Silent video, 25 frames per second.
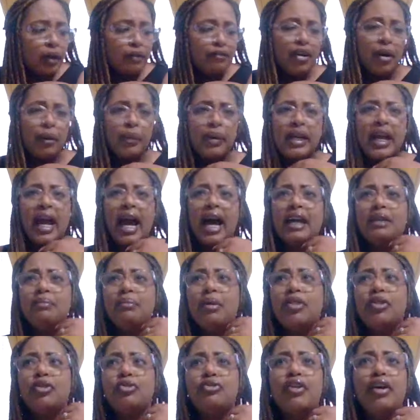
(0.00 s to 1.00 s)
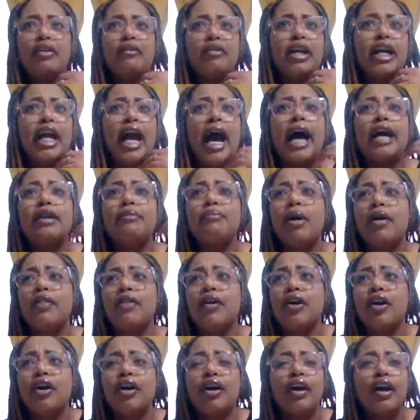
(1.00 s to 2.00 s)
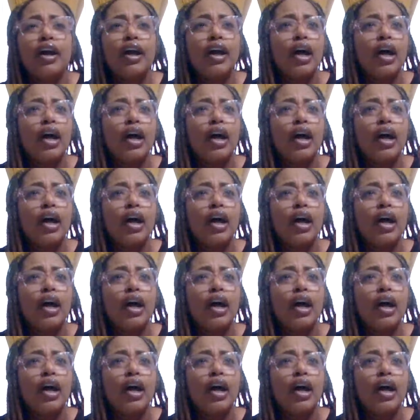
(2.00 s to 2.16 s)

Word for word: Fairy godmother, fairy godmother,